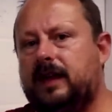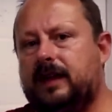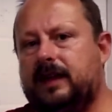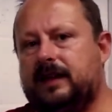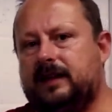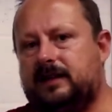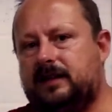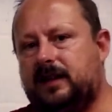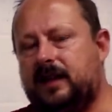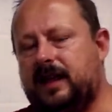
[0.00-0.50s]

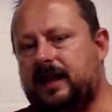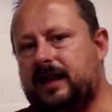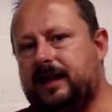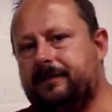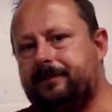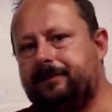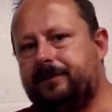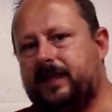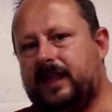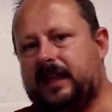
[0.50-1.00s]

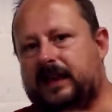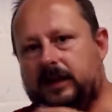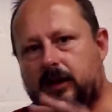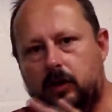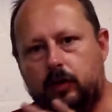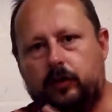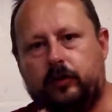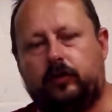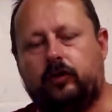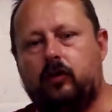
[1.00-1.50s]
it
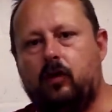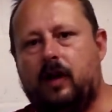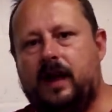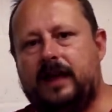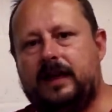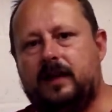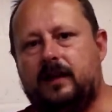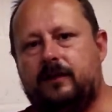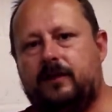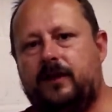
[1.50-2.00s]
looks
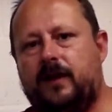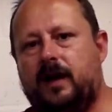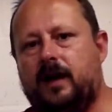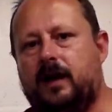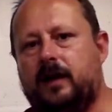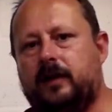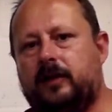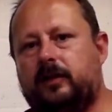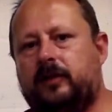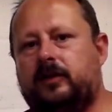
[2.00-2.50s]
great at
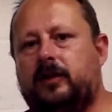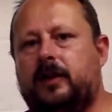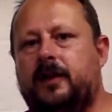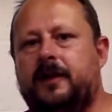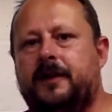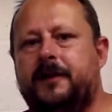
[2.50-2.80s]
first,